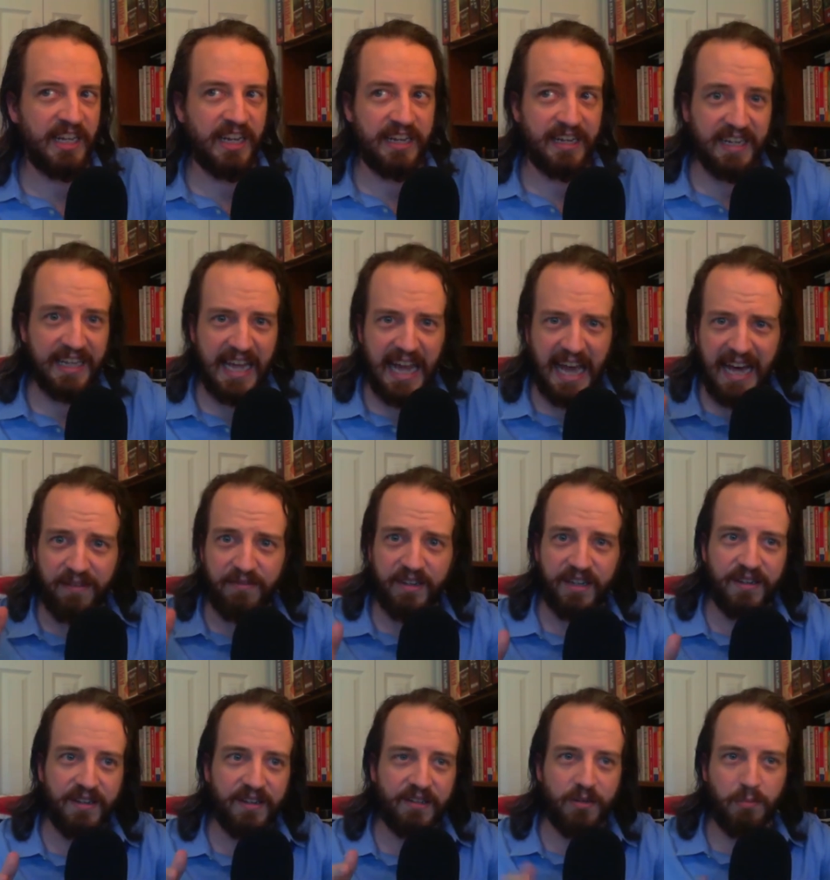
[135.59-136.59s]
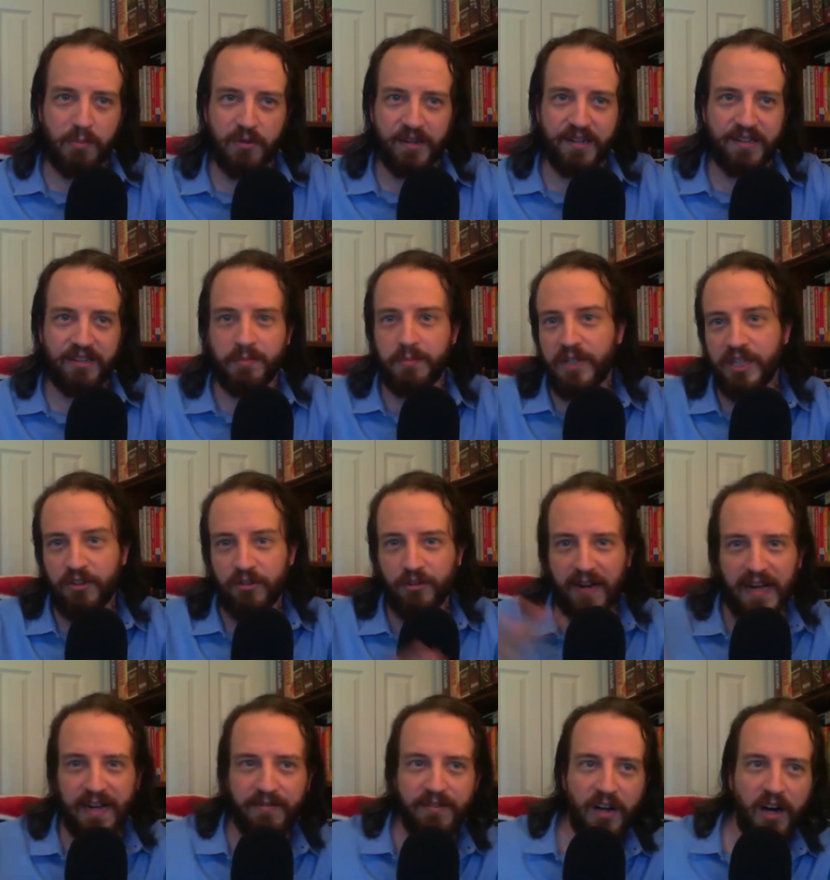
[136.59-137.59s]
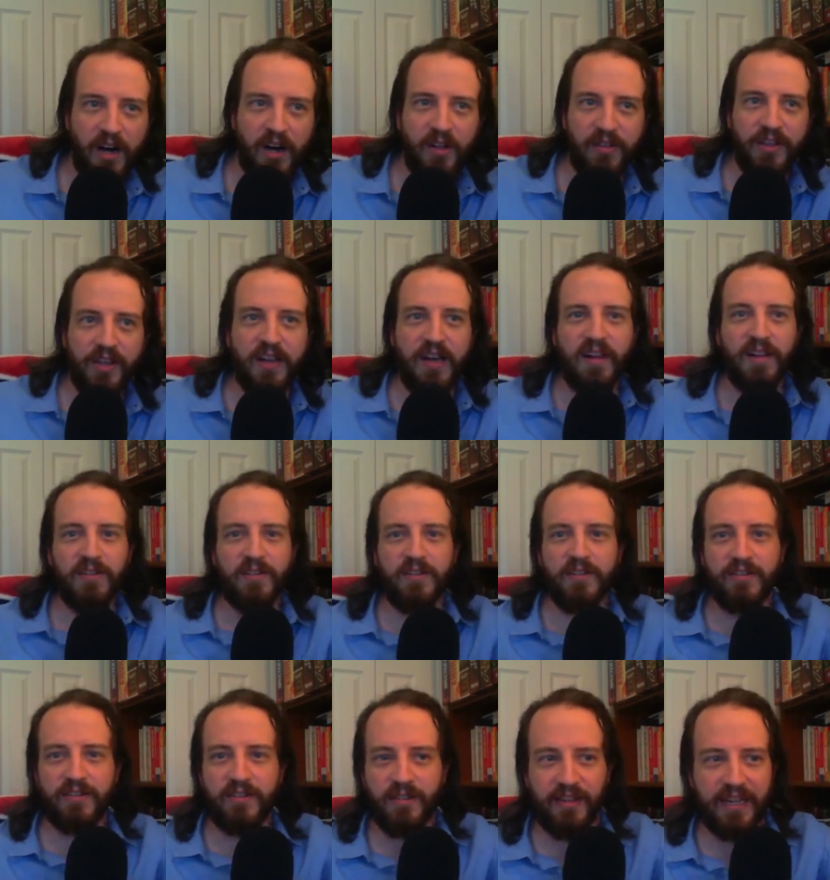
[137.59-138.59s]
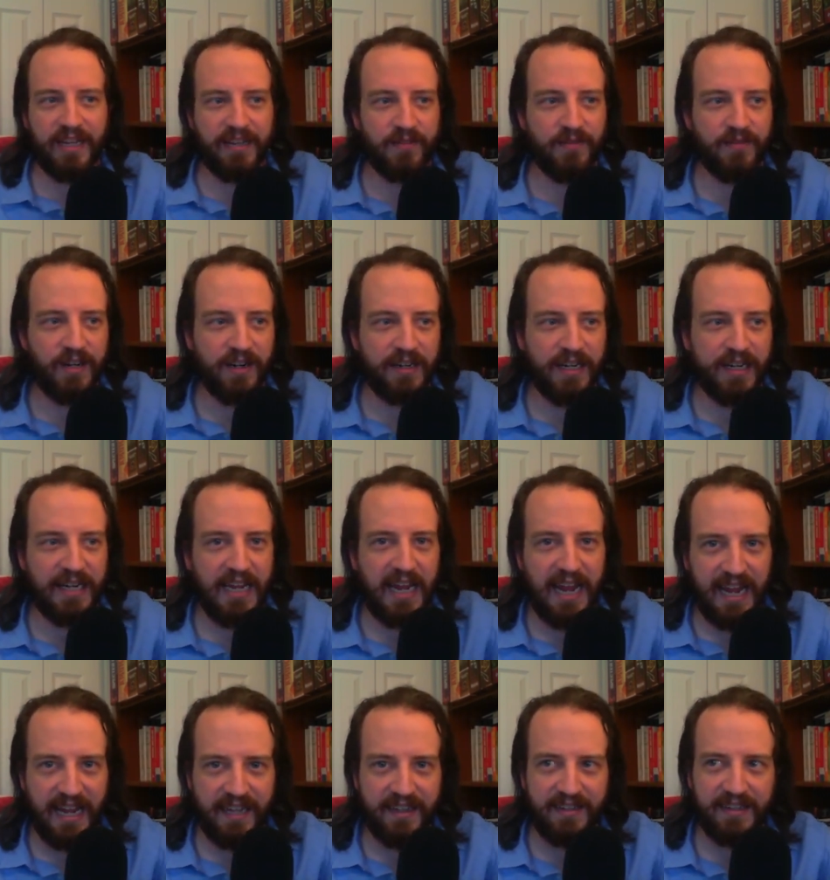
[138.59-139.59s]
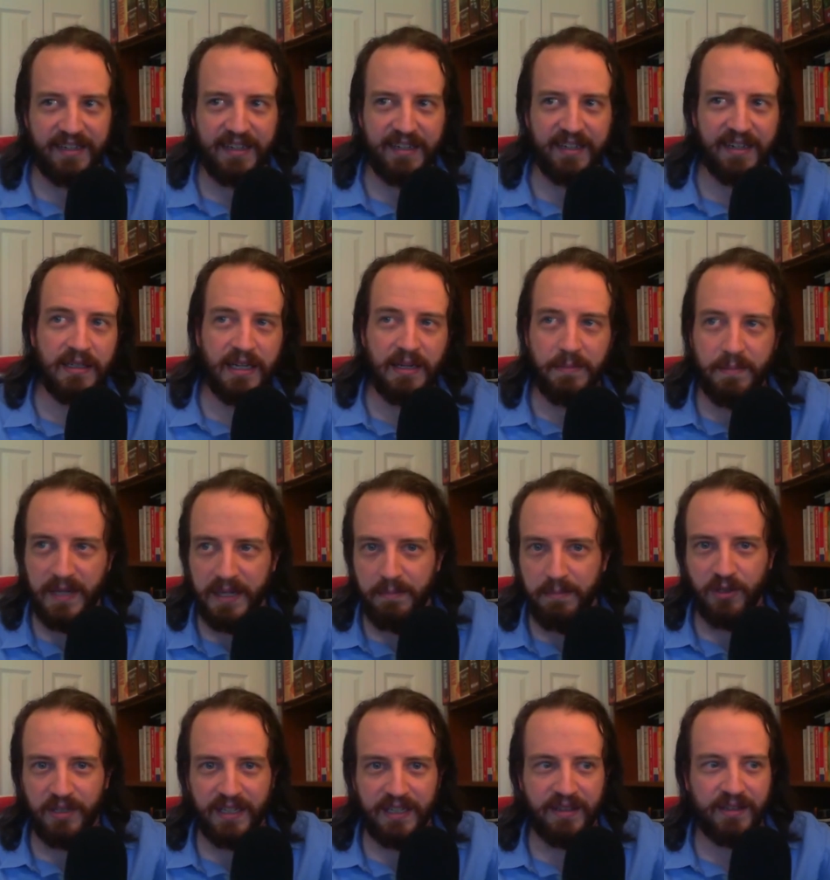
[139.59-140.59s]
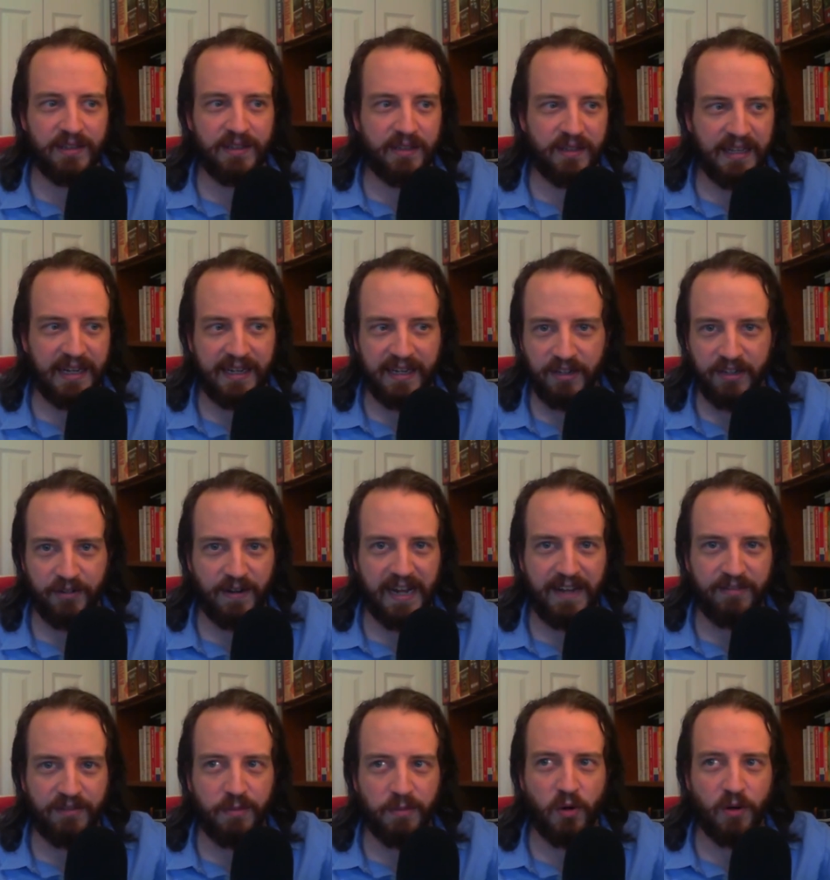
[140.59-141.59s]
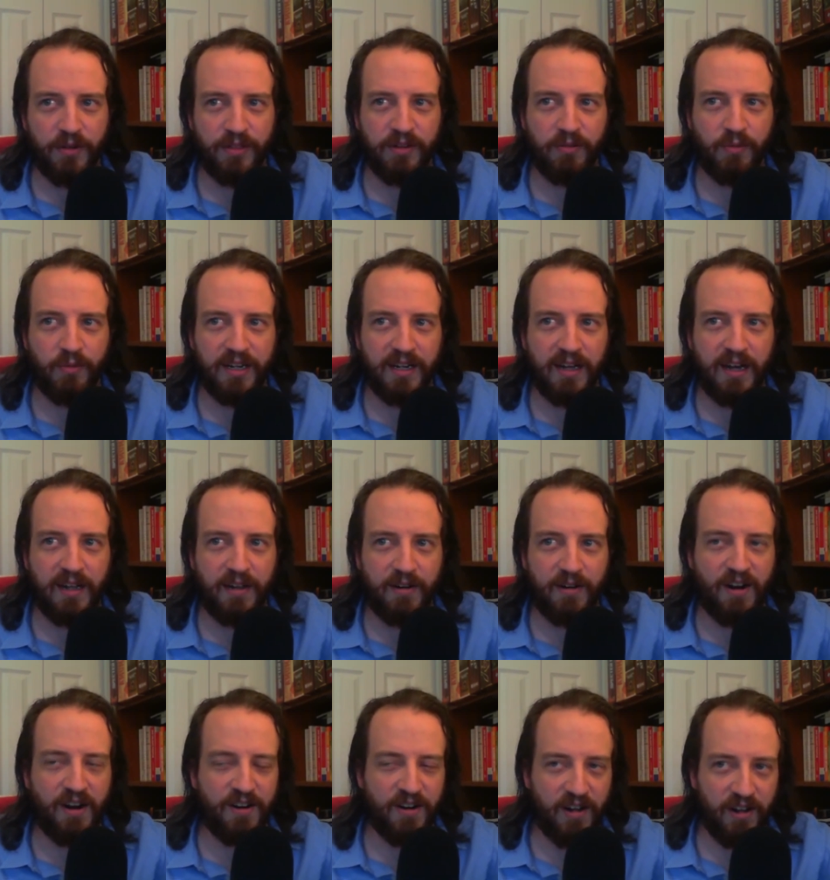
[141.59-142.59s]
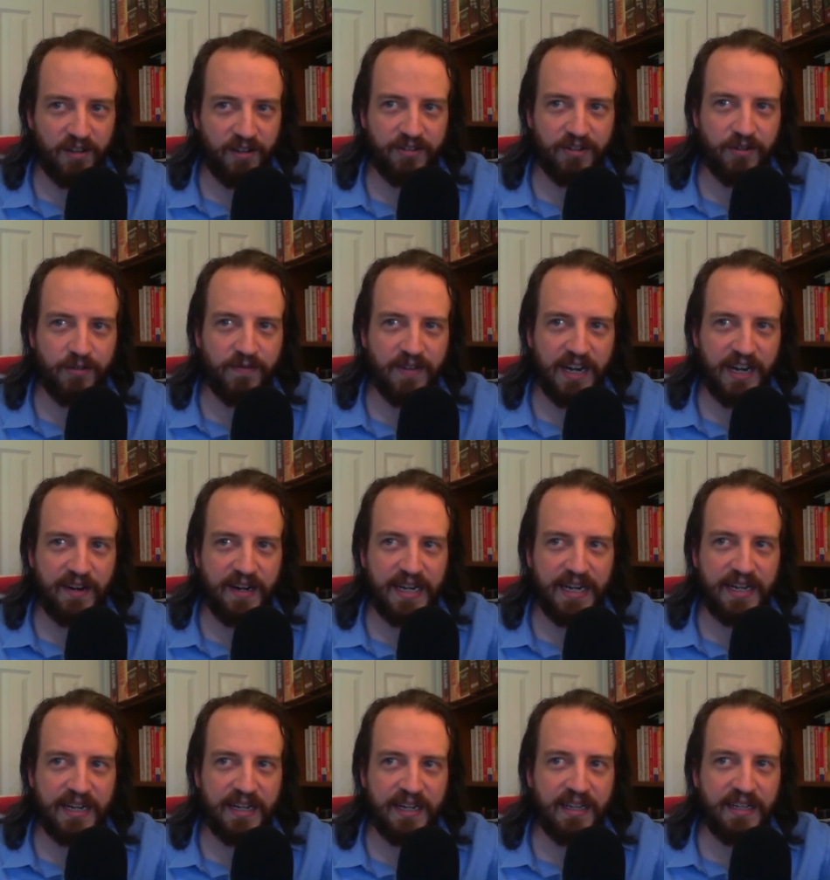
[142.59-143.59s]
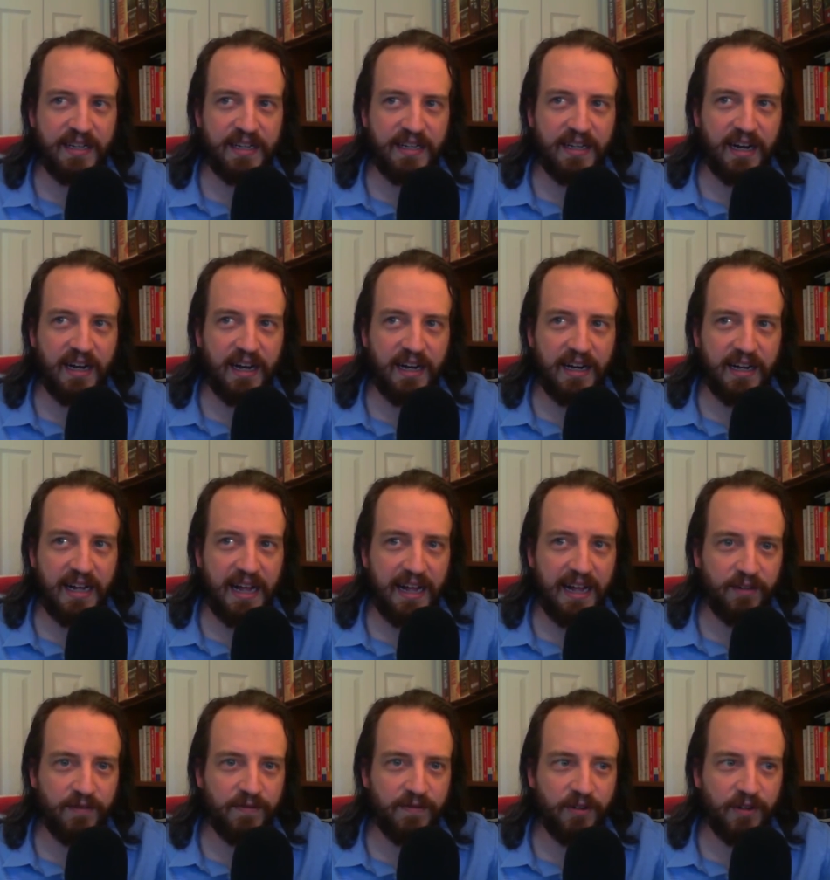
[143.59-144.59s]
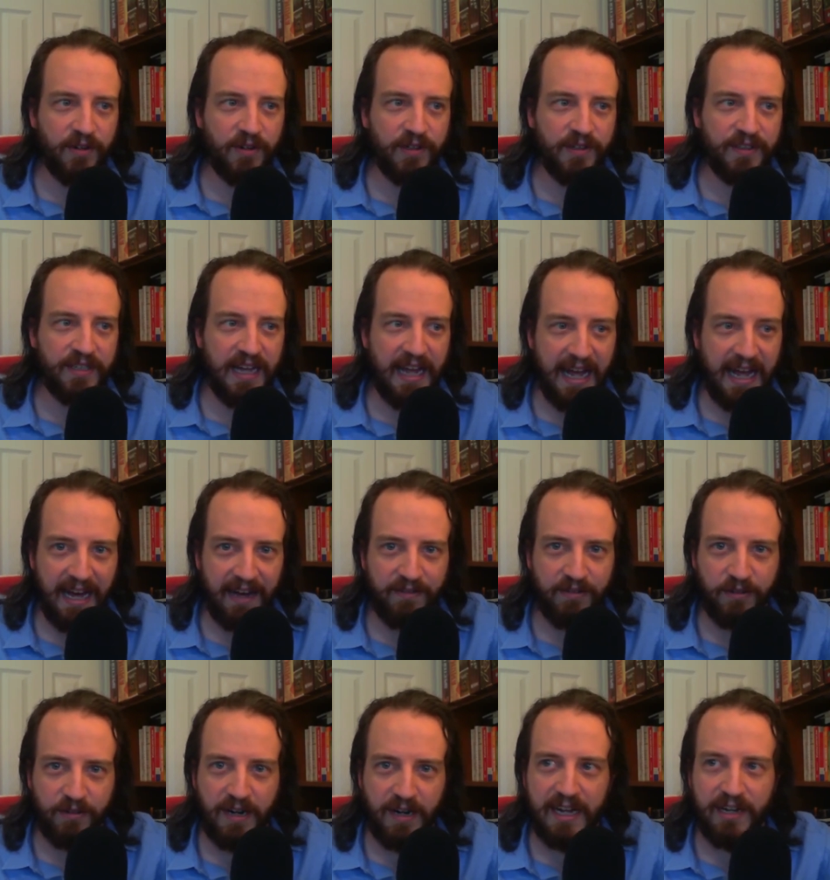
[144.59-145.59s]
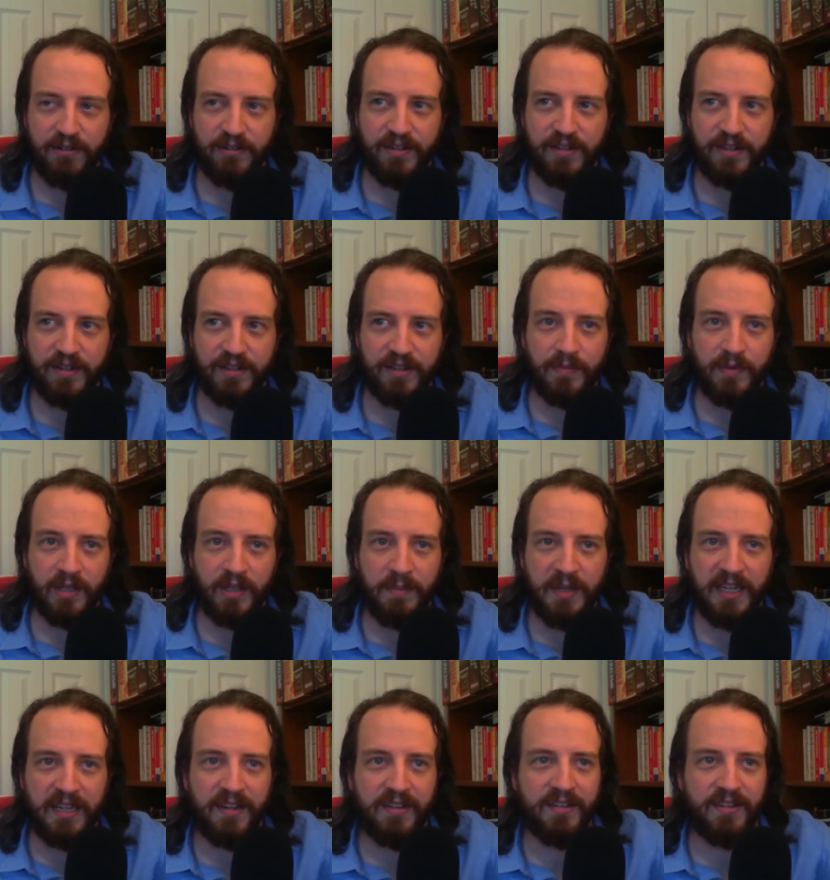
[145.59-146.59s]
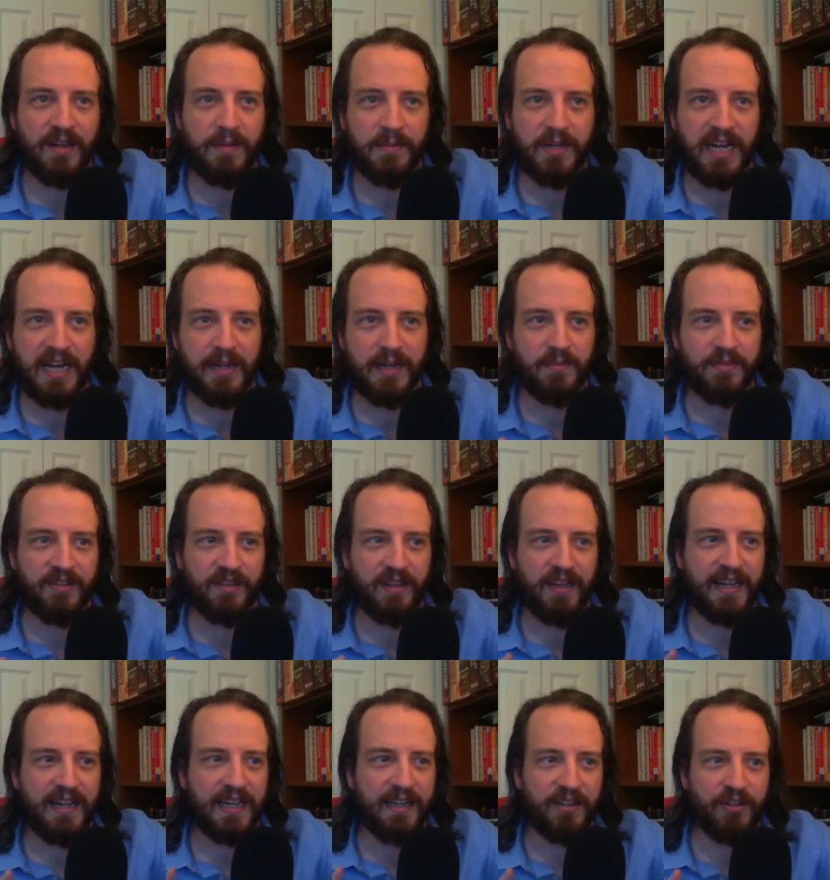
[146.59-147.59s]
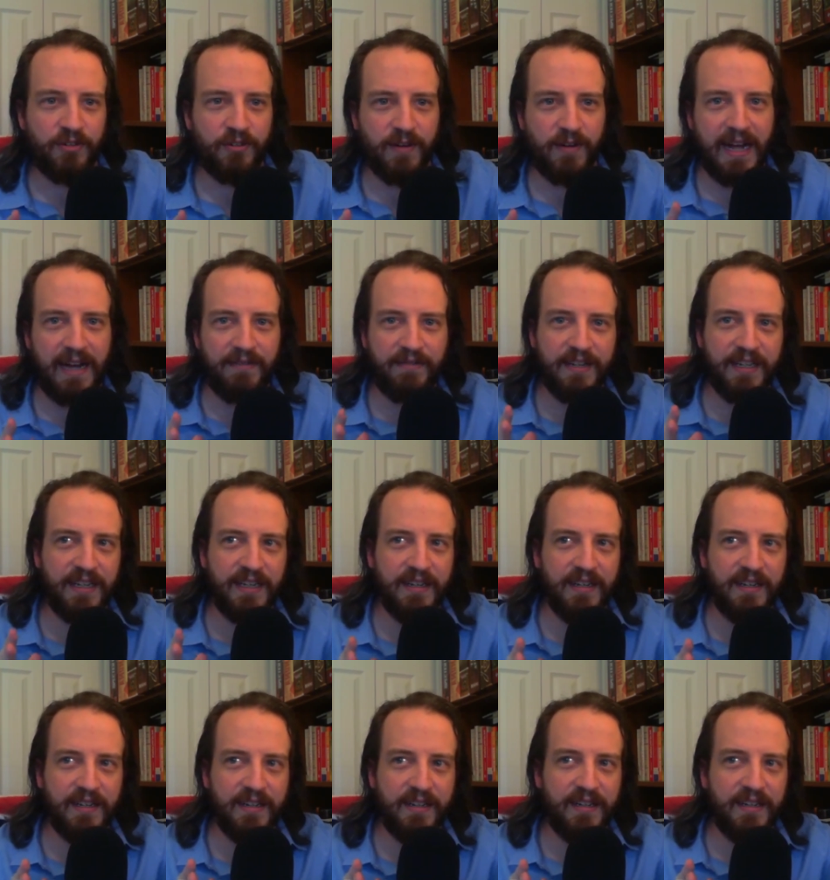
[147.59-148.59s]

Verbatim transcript: And Gavin, the Prism, can draft all the colors. So that's very handy. And people can that can draft more than one color are also very uh, helpful to have around because sometimes, like, drafting,